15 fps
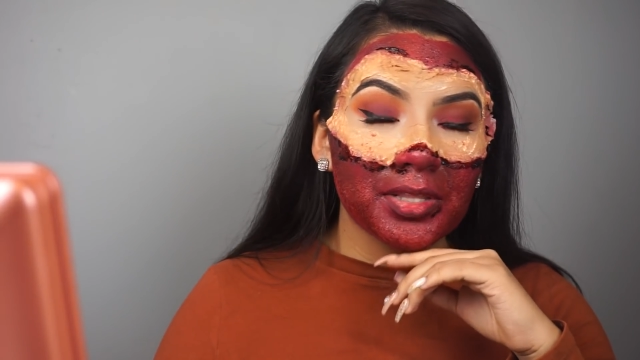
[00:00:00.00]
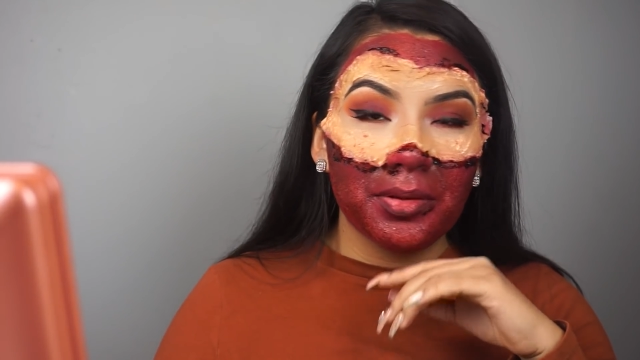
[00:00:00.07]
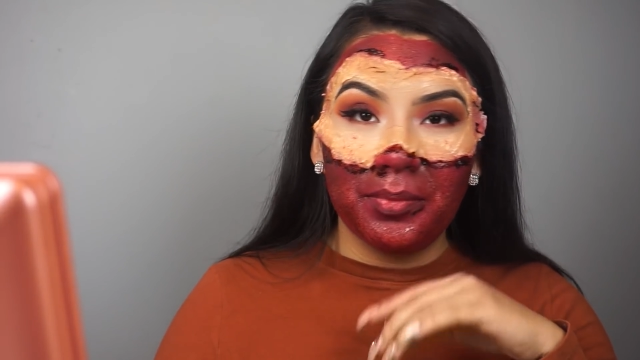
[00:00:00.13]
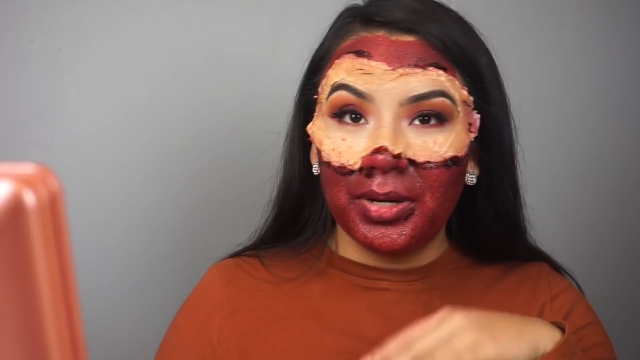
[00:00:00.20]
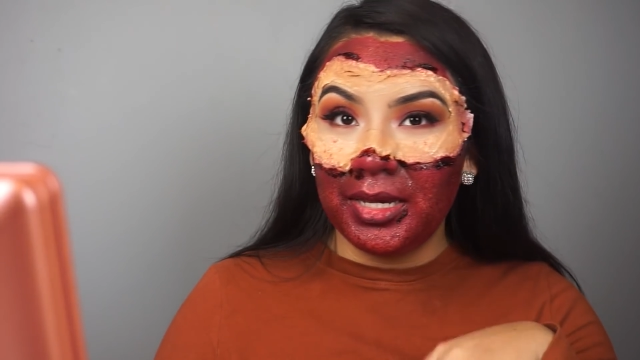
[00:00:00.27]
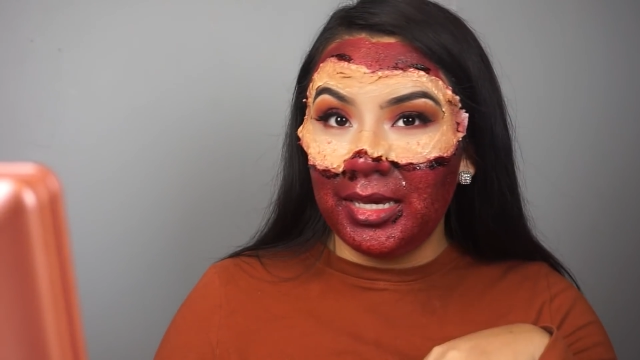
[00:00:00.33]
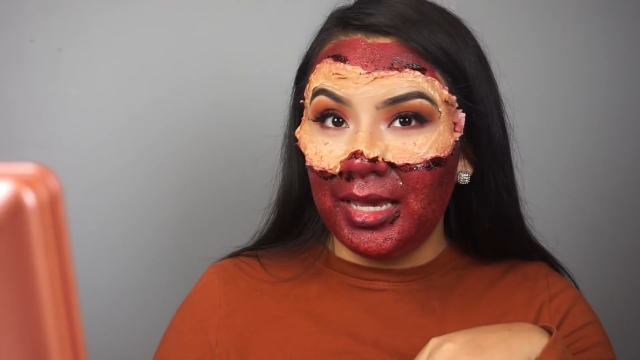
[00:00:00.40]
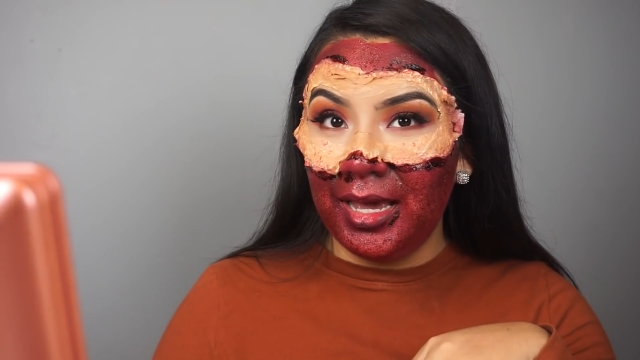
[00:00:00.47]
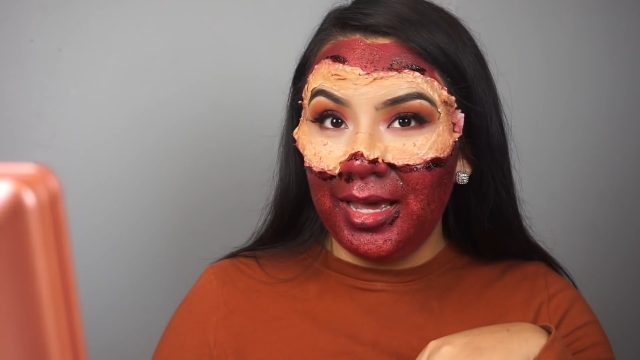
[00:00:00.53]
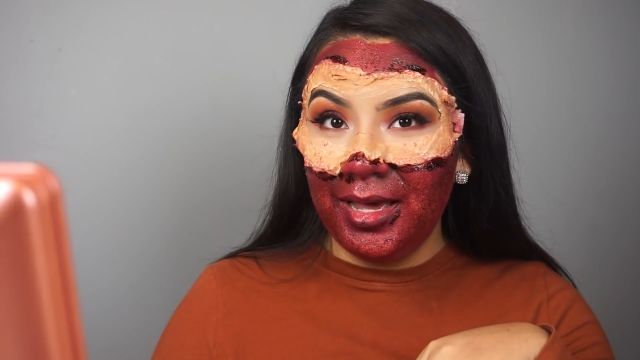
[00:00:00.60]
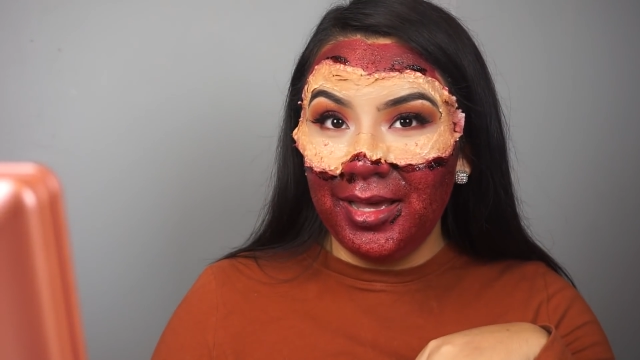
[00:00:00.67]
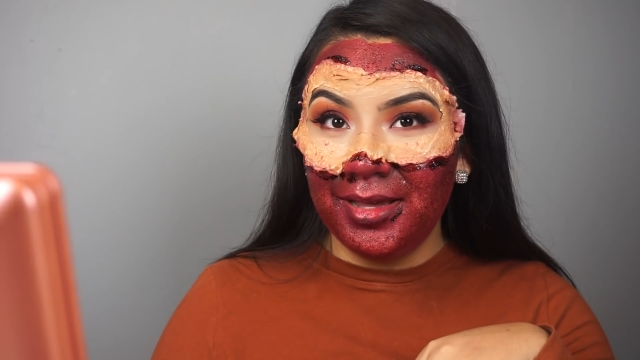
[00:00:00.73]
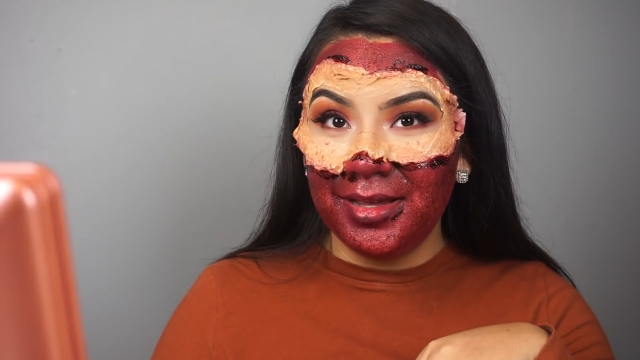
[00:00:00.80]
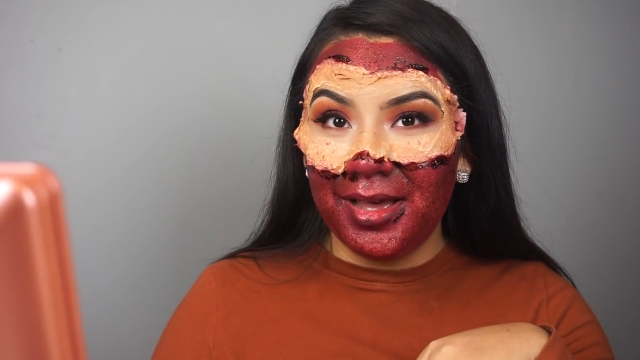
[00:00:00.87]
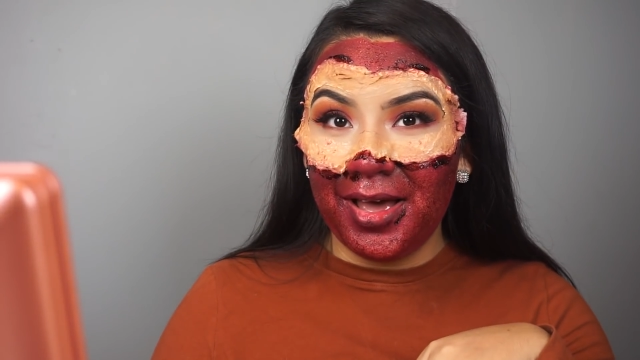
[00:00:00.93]
But
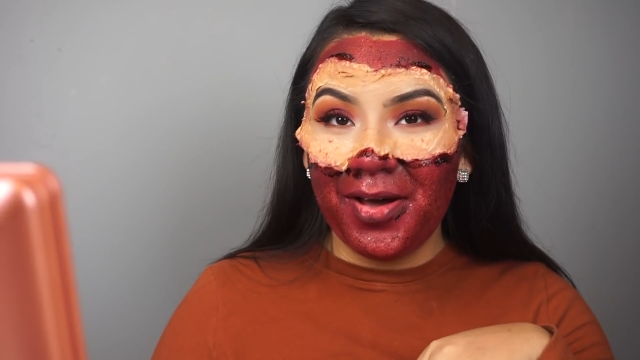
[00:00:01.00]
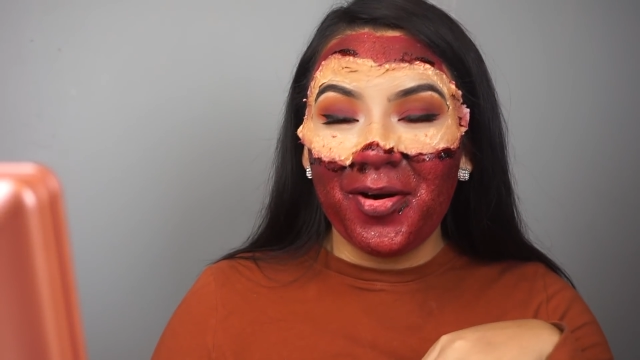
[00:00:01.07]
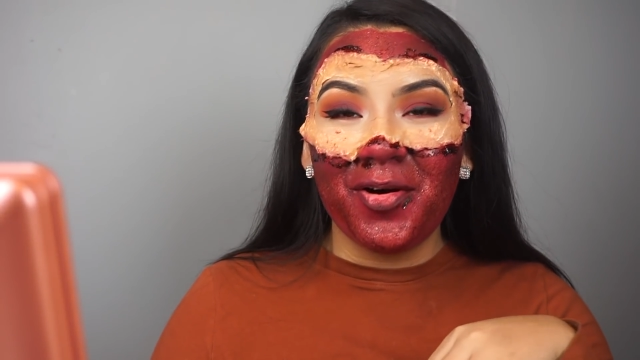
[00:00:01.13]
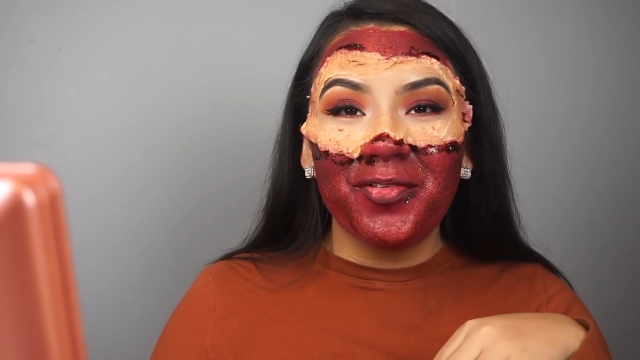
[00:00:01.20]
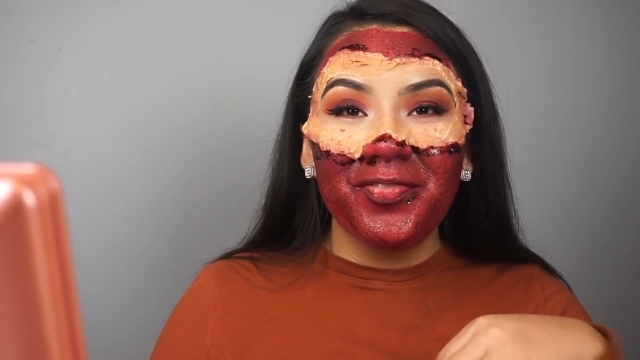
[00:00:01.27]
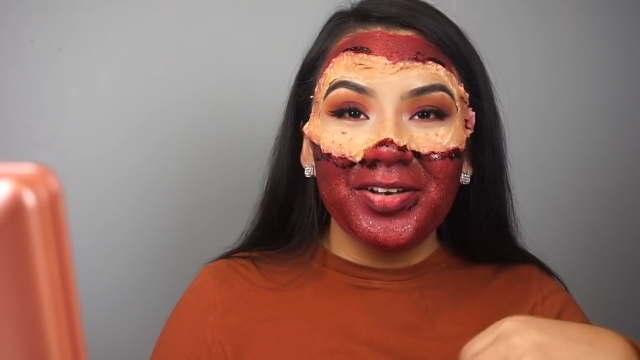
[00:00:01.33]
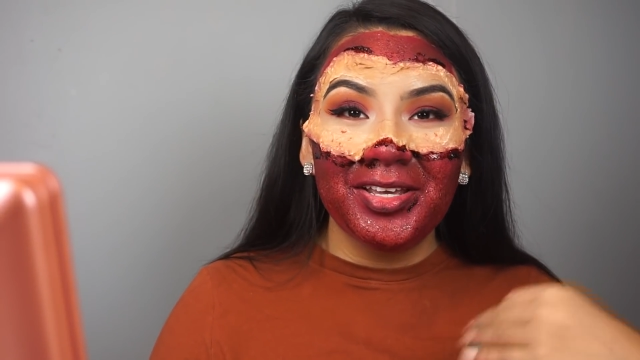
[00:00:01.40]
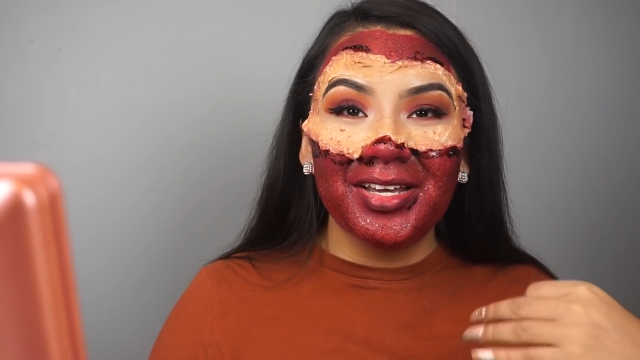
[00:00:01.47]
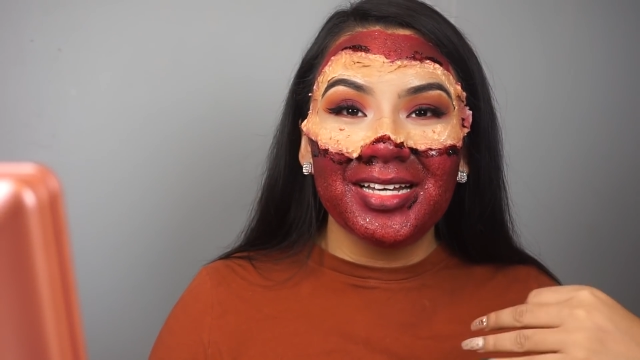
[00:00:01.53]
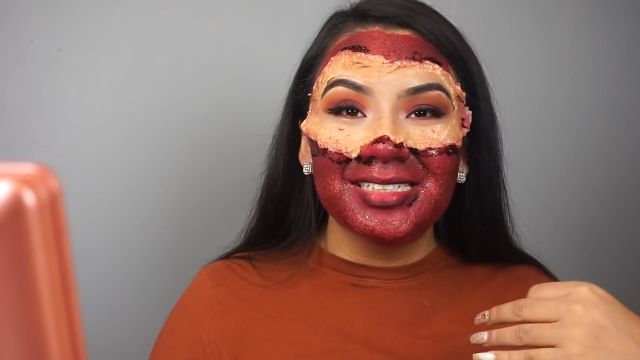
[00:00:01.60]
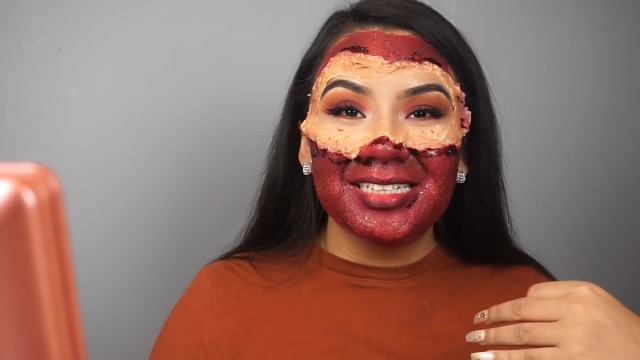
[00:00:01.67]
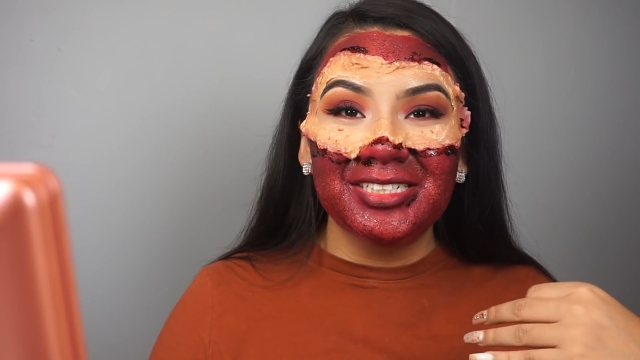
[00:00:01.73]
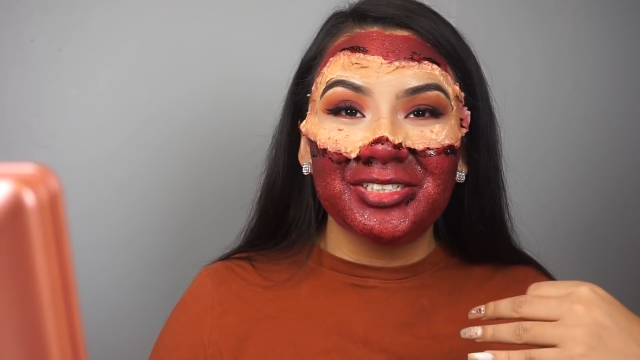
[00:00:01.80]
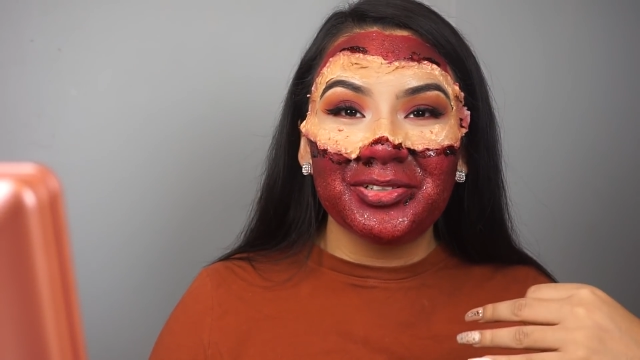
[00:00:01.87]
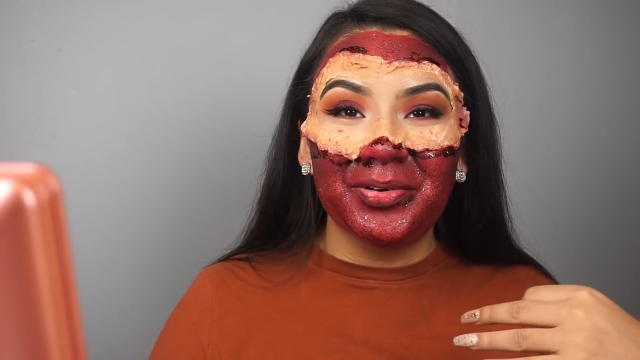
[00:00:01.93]
yeah, hopefully you
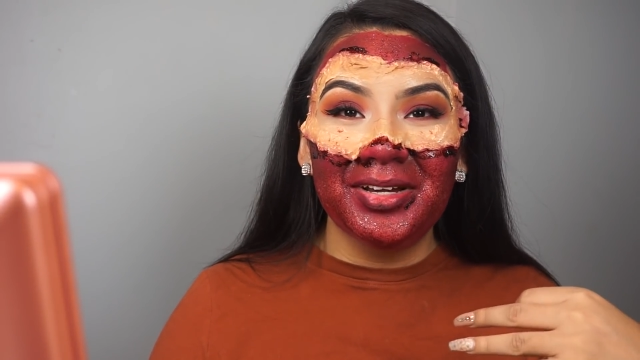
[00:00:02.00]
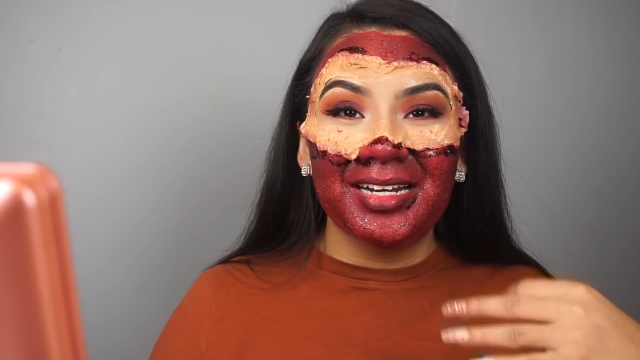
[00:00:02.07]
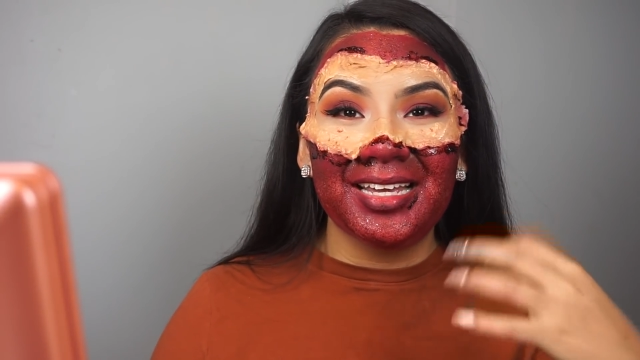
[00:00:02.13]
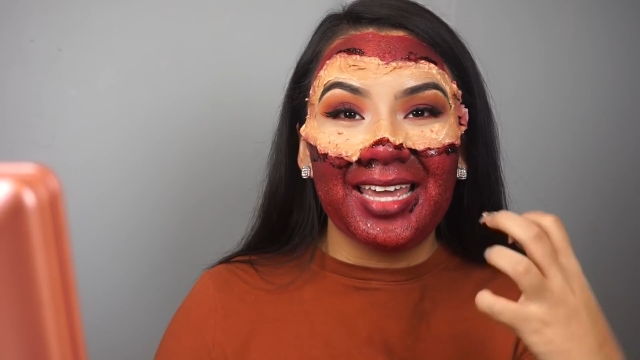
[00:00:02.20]
guys enjoyed.